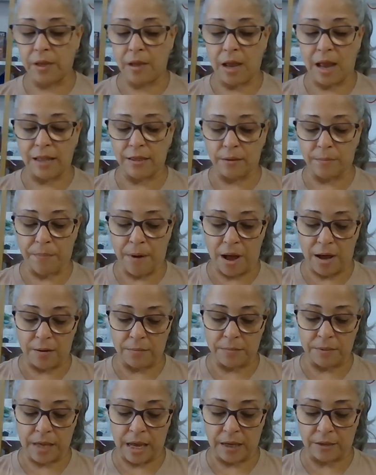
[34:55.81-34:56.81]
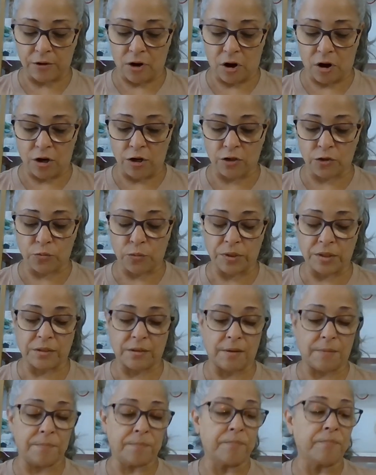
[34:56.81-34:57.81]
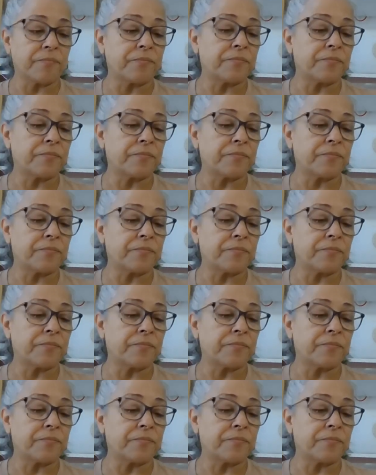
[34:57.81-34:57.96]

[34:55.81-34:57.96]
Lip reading: And the bottom deck, the heart's wisdom.